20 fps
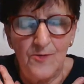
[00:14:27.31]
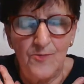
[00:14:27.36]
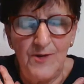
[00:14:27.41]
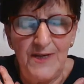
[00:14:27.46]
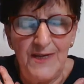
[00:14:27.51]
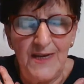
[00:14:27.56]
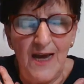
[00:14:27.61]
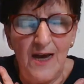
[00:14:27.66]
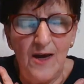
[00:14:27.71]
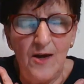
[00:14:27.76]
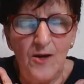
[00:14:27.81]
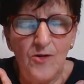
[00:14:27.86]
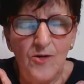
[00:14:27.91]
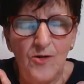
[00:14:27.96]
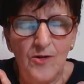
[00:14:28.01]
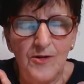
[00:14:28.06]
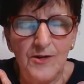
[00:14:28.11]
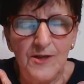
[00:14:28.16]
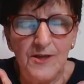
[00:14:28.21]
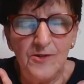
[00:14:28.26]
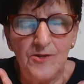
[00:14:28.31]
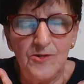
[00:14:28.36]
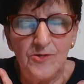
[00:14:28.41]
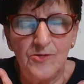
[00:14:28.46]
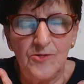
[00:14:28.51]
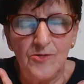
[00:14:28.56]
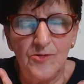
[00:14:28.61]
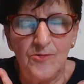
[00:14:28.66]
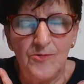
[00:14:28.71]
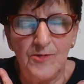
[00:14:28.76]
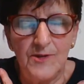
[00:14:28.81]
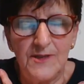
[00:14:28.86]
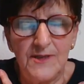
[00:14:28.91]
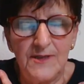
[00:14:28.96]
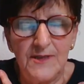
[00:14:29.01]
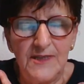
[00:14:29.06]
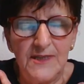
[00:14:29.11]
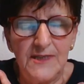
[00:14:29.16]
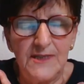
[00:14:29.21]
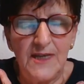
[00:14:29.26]
And we're now going
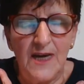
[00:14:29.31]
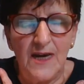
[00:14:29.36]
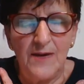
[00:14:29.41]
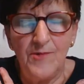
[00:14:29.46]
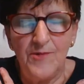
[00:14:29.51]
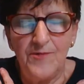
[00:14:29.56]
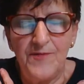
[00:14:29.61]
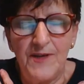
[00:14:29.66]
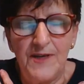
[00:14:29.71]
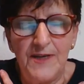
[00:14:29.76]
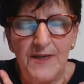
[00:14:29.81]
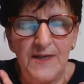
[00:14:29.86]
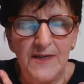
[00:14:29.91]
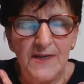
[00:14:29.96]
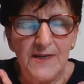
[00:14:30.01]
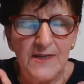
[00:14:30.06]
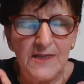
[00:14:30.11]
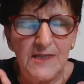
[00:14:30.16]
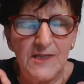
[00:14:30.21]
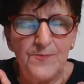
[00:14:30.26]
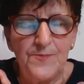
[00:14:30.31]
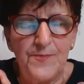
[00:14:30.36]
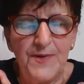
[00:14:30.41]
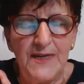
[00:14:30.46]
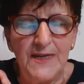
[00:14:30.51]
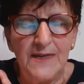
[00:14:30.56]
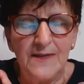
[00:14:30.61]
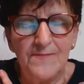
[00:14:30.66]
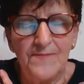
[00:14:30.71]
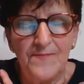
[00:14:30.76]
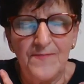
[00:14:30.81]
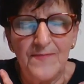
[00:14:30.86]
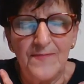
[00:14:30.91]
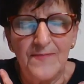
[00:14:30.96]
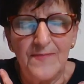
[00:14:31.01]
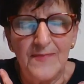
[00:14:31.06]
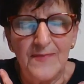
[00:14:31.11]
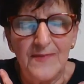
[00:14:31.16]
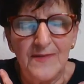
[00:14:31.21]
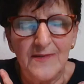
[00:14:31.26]
towards this time of the year, spring,
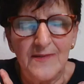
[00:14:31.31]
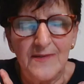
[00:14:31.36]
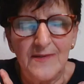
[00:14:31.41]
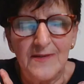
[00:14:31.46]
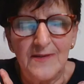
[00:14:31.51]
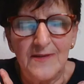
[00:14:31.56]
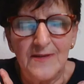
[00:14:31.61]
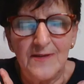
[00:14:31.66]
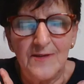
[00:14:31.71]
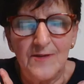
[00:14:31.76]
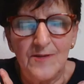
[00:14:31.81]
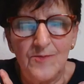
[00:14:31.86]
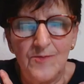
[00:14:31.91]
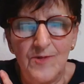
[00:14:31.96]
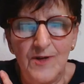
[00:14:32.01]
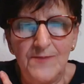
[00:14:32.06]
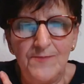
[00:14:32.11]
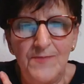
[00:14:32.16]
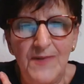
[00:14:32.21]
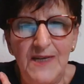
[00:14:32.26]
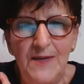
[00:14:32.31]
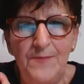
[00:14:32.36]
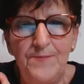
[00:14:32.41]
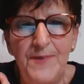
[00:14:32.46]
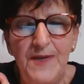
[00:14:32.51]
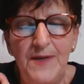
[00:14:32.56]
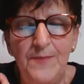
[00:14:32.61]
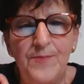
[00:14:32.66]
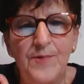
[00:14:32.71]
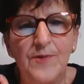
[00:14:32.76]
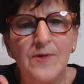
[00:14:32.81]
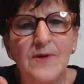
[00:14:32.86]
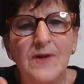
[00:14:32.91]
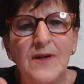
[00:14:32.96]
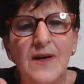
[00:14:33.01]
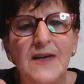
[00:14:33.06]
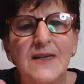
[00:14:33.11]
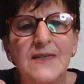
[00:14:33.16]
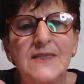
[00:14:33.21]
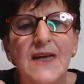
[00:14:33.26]
where many
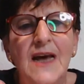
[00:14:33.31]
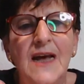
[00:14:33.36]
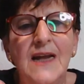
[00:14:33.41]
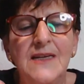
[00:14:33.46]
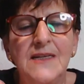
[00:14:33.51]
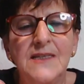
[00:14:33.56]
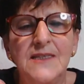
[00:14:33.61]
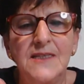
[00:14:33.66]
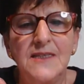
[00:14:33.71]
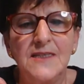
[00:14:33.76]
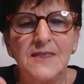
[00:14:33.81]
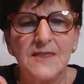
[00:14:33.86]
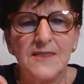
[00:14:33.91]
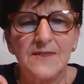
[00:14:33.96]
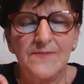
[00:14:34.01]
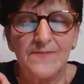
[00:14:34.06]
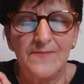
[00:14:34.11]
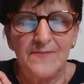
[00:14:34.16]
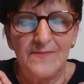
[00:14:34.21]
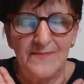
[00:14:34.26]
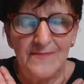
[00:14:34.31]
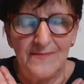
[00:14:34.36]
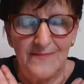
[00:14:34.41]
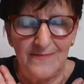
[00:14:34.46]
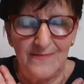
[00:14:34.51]
people have allergies.